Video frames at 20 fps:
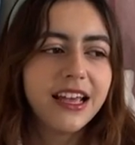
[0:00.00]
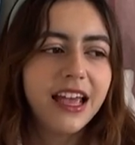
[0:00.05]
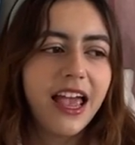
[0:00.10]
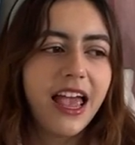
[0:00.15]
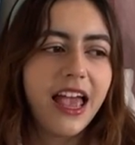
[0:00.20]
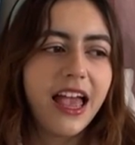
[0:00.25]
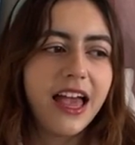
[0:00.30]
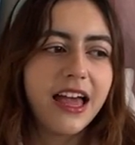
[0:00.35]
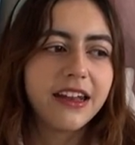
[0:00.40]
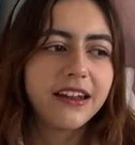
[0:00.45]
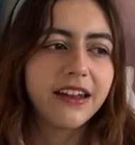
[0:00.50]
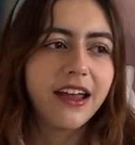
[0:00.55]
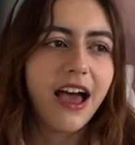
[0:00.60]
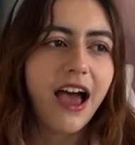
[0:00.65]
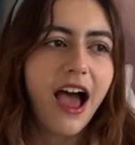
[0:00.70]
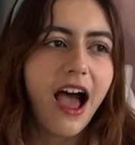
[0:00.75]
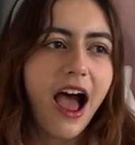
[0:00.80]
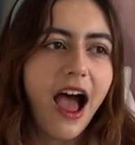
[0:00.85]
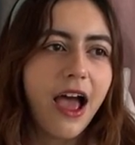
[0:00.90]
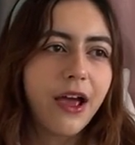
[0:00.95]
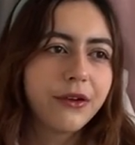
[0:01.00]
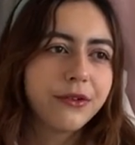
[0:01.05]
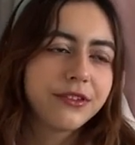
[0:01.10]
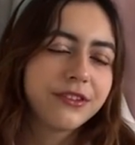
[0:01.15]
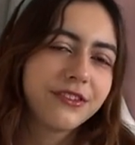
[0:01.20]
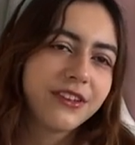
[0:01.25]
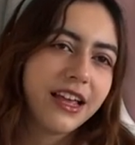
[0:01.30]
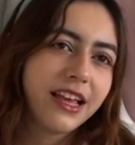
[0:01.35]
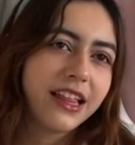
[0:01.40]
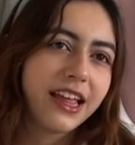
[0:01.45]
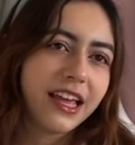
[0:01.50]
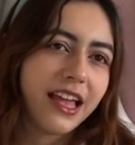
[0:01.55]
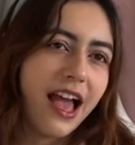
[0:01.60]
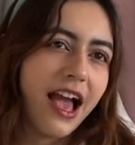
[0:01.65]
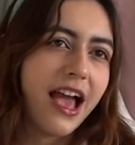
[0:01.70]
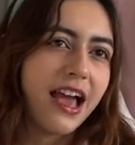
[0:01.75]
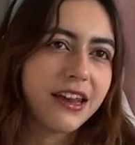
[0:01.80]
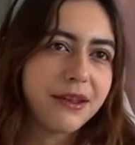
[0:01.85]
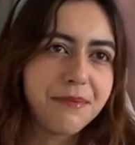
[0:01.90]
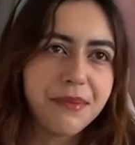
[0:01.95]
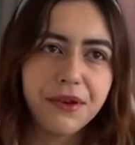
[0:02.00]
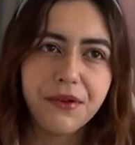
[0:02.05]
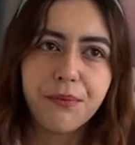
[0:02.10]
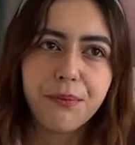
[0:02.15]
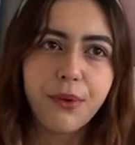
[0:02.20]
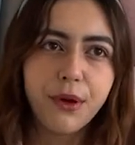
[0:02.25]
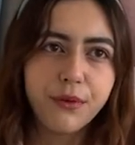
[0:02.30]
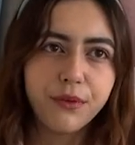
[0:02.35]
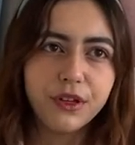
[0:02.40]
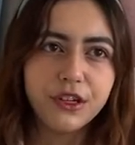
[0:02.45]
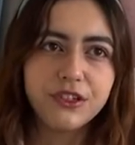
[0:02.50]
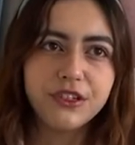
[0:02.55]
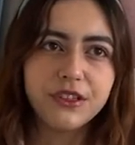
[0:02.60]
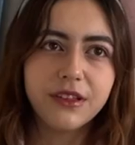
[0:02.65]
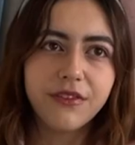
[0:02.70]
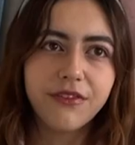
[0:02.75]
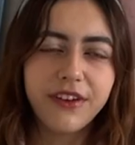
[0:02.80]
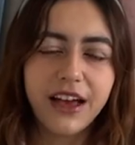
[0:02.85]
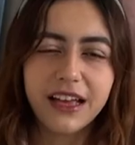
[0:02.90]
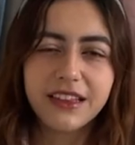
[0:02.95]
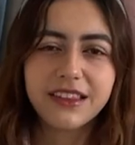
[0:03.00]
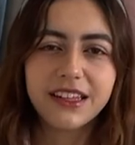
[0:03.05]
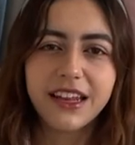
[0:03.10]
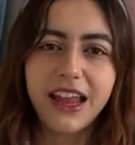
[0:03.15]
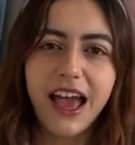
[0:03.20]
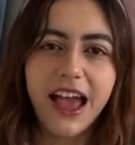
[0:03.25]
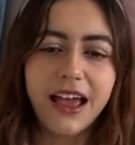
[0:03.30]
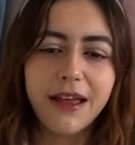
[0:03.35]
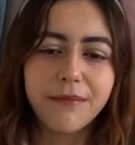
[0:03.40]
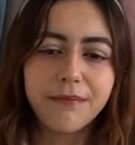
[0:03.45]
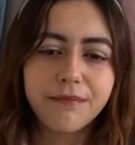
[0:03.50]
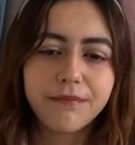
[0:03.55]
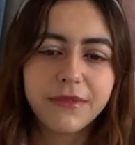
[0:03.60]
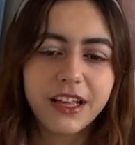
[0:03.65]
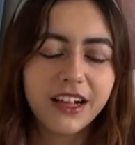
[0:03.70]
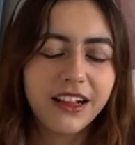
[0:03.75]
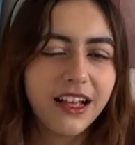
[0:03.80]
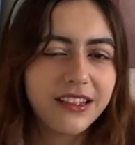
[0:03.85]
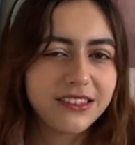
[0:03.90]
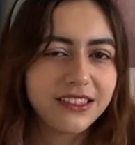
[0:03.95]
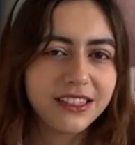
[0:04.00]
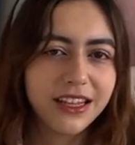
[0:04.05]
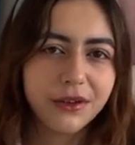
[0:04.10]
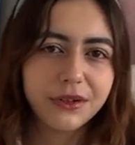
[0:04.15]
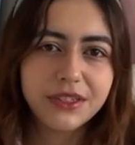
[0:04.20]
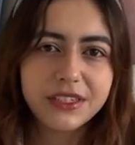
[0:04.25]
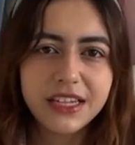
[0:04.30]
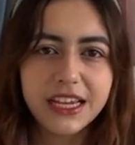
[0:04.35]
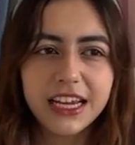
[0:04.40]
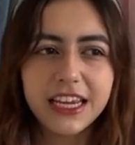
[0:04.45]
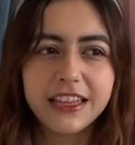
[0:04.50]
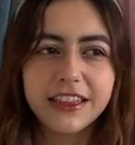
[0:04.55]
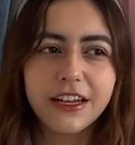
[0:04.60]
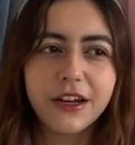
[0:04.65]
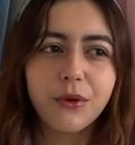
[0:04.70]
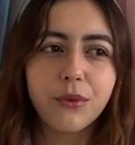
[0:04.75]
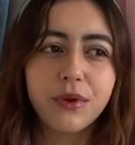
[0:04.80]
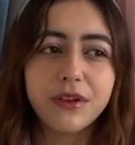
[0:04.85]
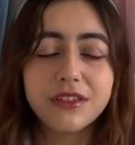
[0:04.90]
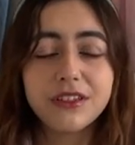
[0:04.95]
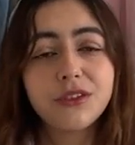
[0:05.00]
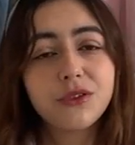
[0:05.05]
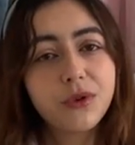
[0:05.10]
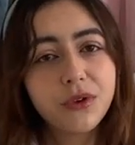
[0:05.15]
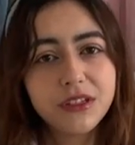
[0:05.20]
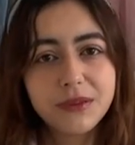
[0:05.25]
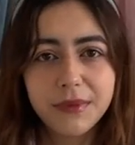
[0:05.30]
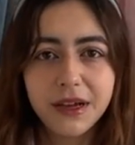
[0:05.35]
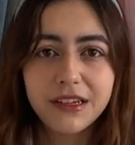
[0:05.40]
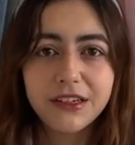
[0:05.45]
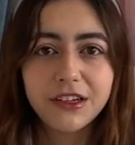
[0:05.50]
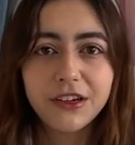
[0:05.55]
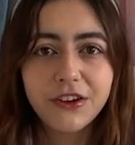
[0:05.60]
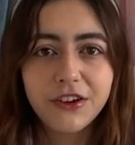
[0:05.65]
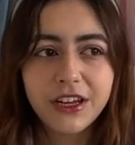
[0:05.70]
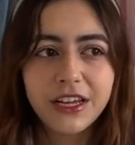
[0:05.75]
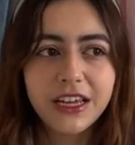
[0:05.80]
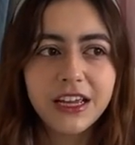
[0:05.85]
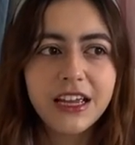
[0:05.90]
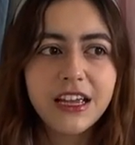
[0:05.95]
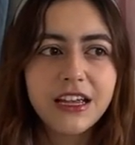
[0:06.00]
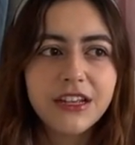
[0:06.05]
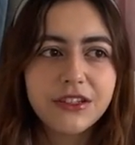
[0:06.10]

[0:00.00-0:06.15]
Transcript: and I would say like I had a bit of privilege in the fact that the classes I was taking there wasn't towards my degree,